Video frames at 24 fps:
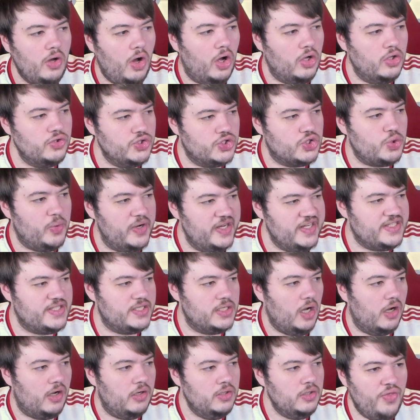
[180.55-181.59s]
on
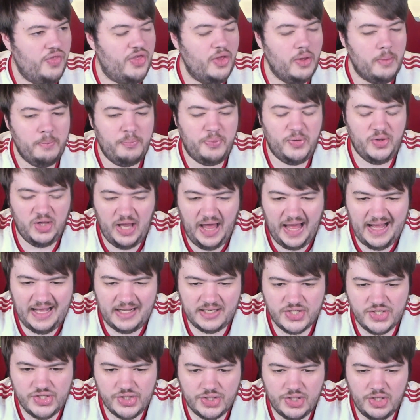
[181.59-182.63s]
Twitter that
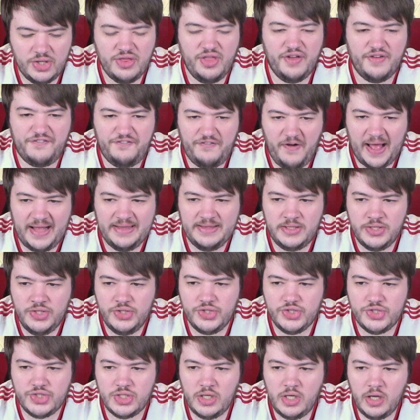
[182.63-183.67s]
blast the
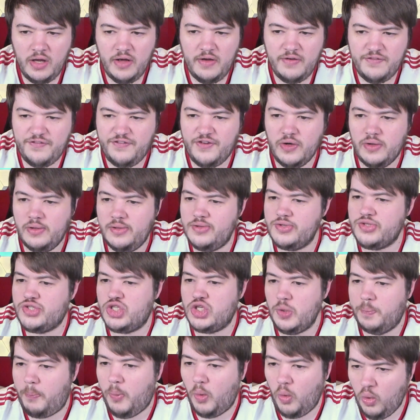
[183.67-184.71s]
fans for
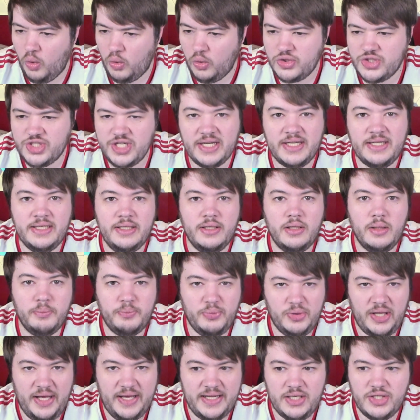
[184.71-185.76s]
supporting
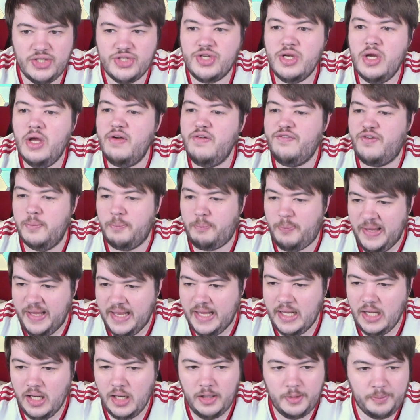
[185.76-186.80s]
players, for
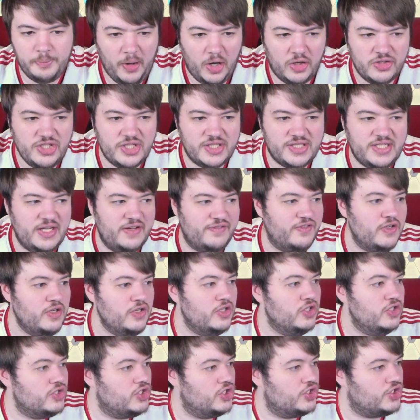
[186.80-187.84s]
being positive,
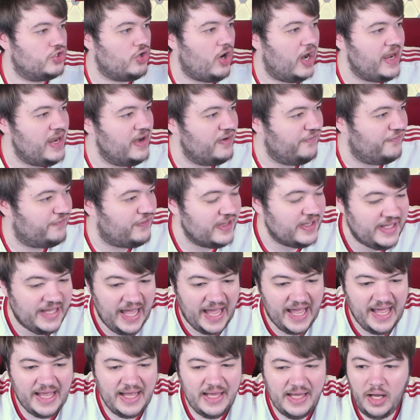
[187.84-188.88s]
to try and
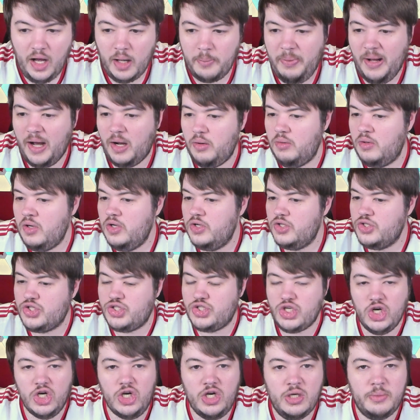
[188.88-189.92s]
forget about
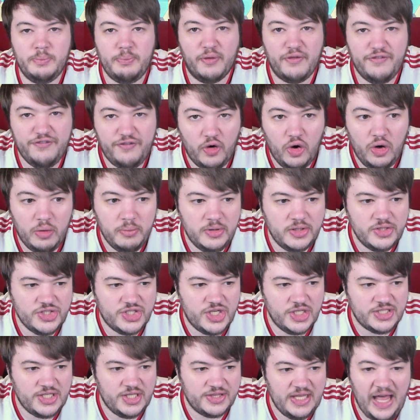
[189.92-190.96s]
certain
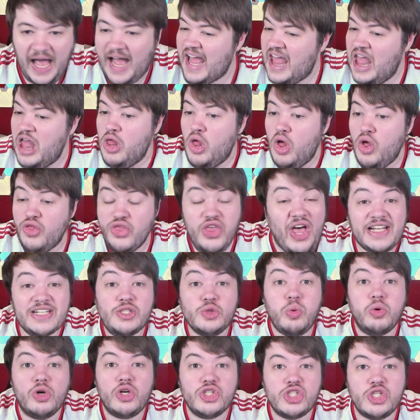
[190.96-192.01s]
performances and that.
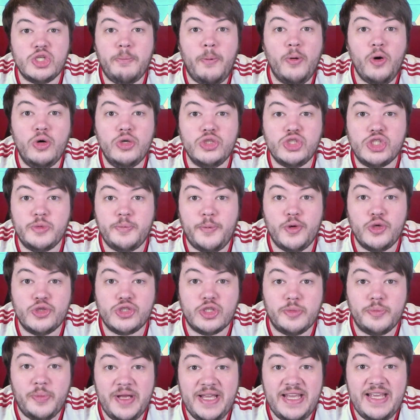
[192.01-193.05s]
That's what a supporter's supposed
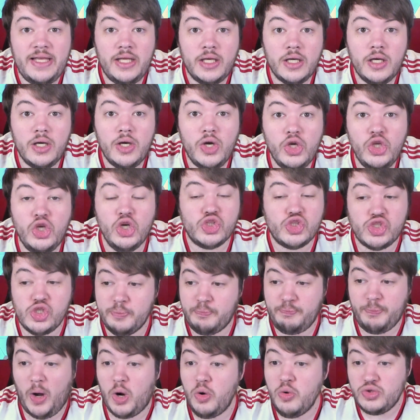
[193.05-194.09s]
to be. You're
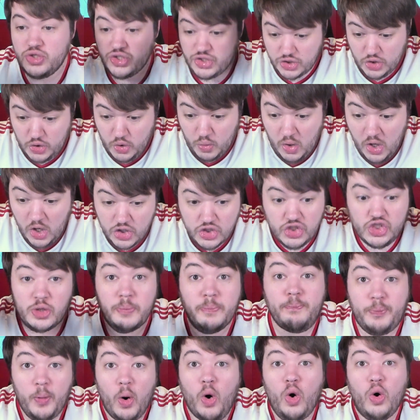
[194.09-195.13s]
supposed to
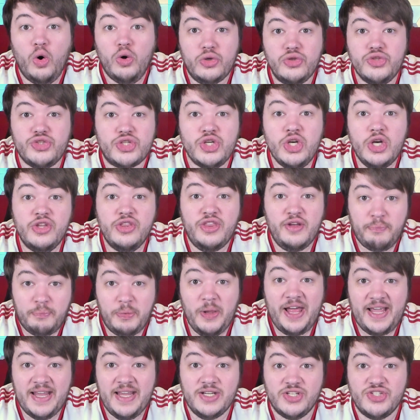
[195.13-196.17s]
support the
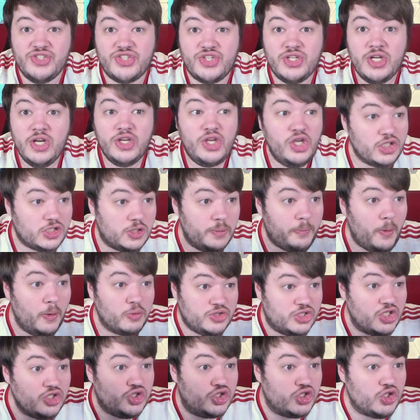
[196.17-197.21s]
players. You're
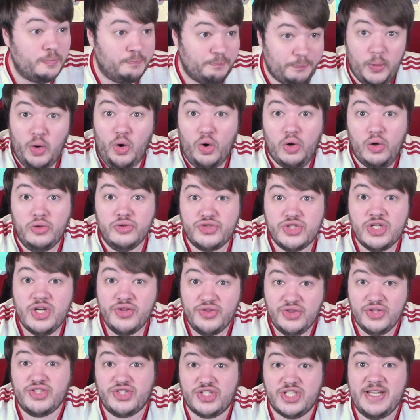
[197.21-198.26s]
supposed to support
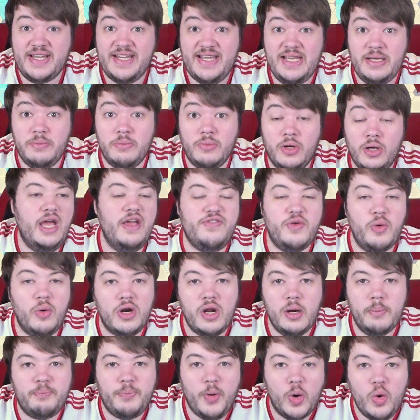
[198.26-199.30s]
the team. If you want
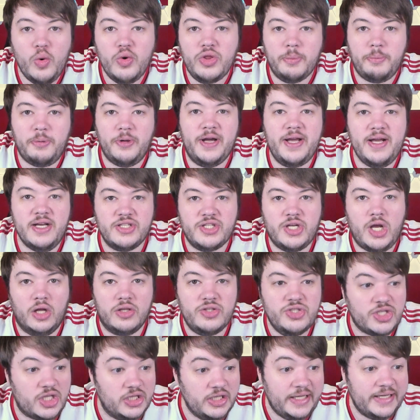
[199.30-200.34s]
to boo the players
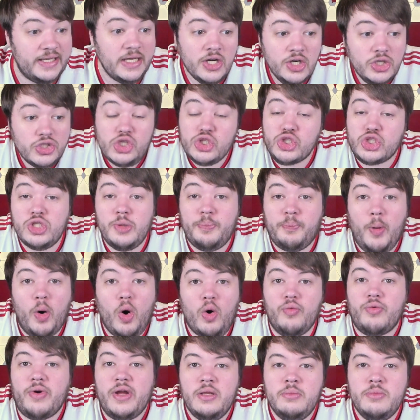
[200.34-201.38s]
constantly, just
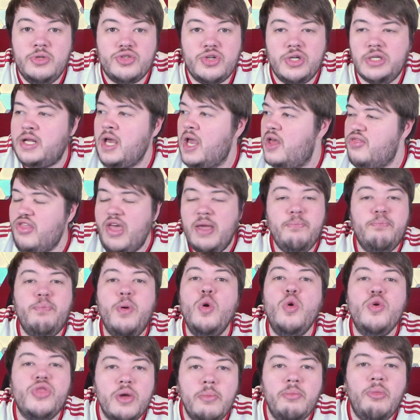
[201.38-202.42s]
support Real Madrid. They
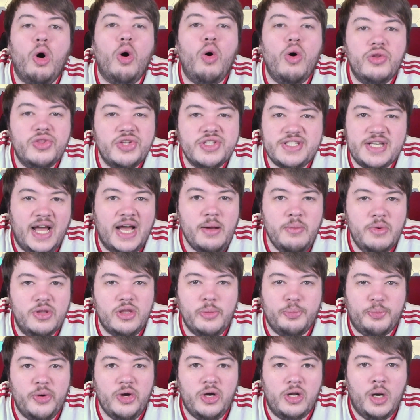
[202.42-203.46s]
boo them all the time at
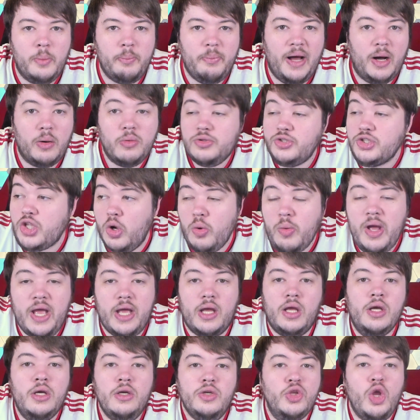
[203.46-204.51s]
the Bernabeu. Do
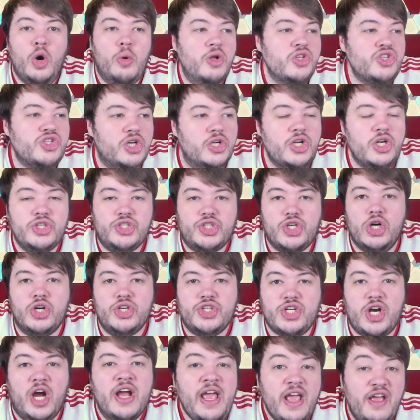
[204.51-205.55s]
it. No one's going to
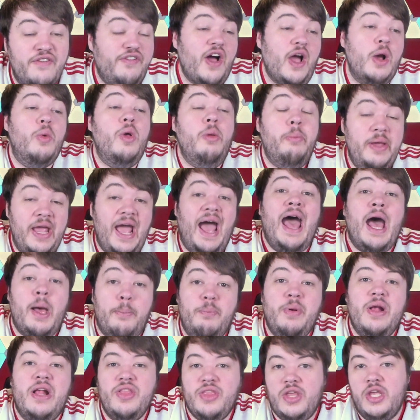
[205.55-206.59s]
judge you. In fact, we'll be
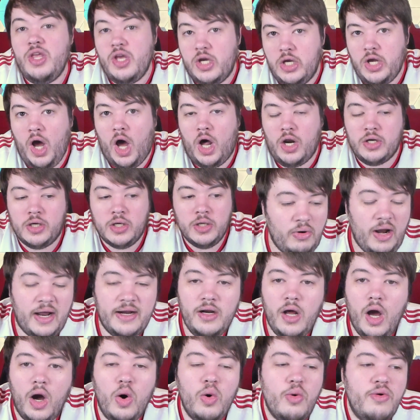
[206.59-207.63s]
happy that you're gone.
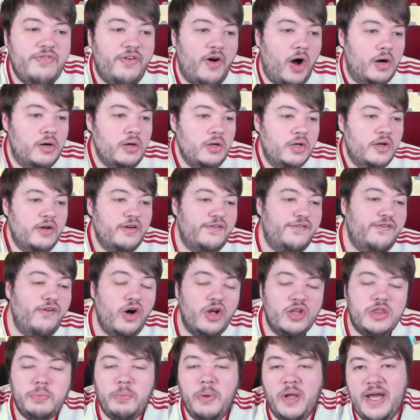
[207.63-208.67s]
Rant over.
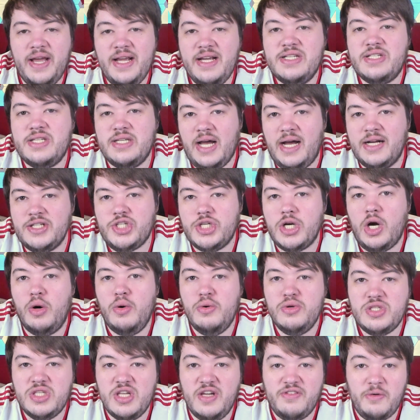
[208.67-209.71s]
Fourth place, I
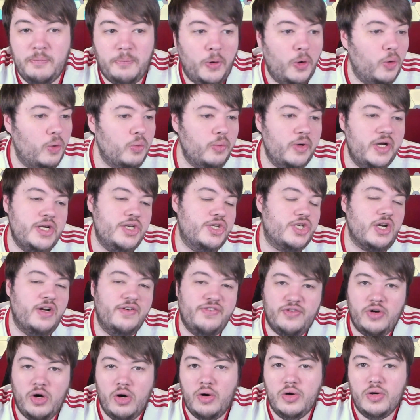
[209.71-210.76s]
chose Liverpool, which,
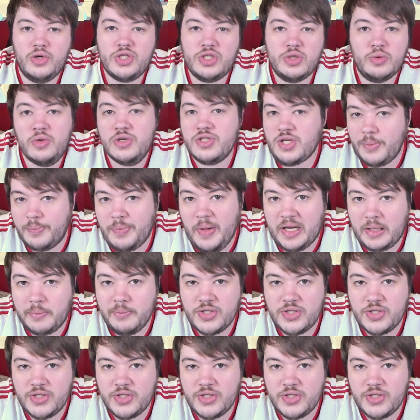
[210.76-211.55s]
of course, was a big